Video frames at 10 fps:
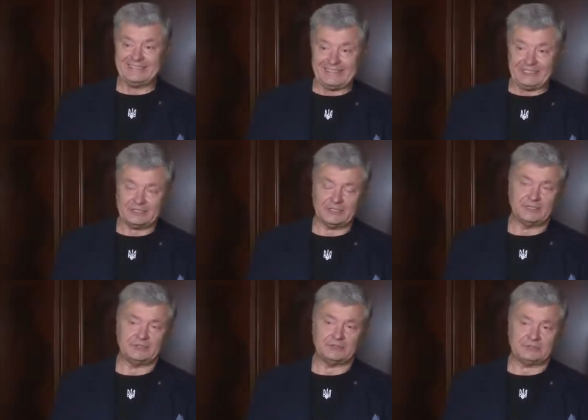needs
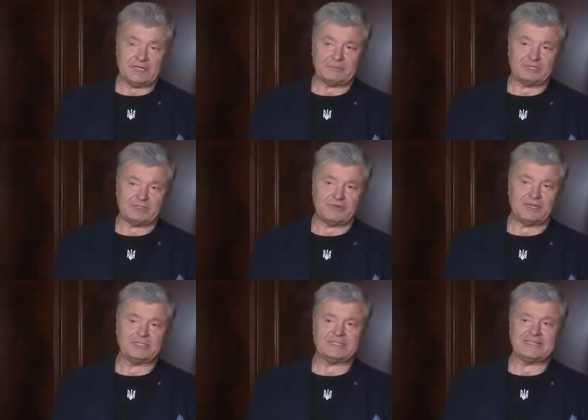to
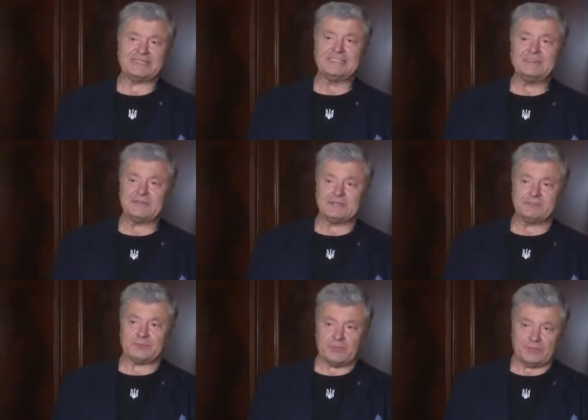demonstrate the
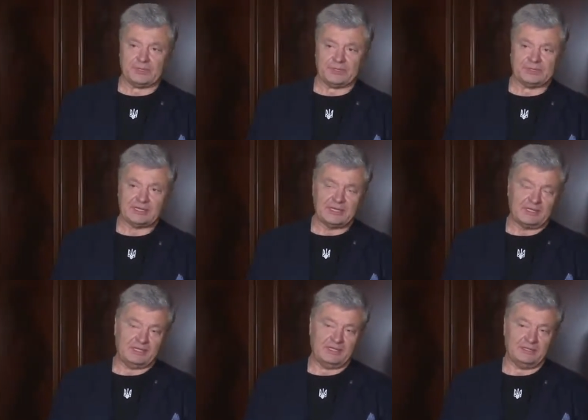significant progress
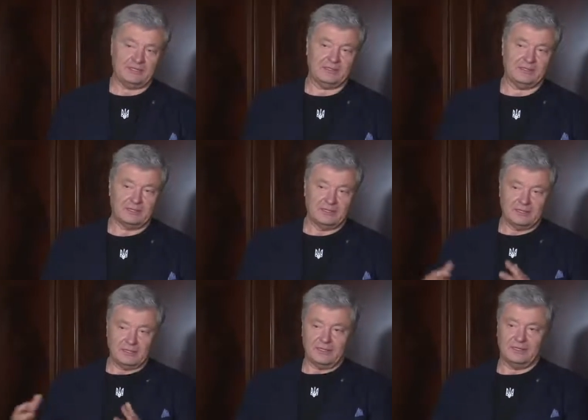in
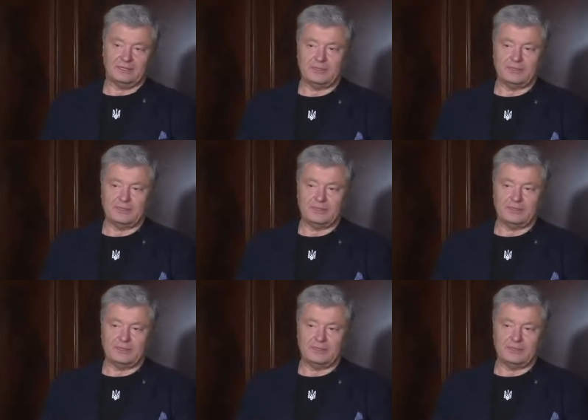uh,